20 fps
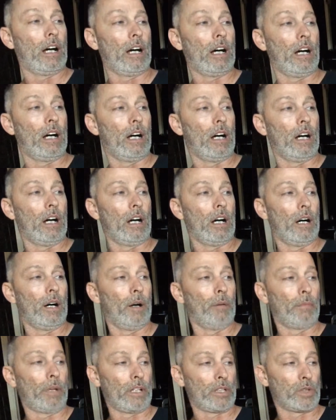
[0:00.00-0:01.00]

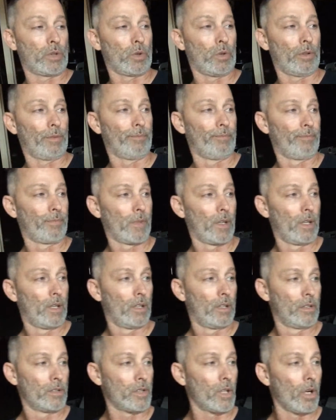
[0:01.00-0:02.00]
I'm not sure.
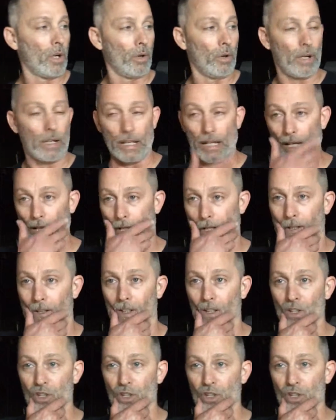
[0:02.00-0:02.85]
So, again,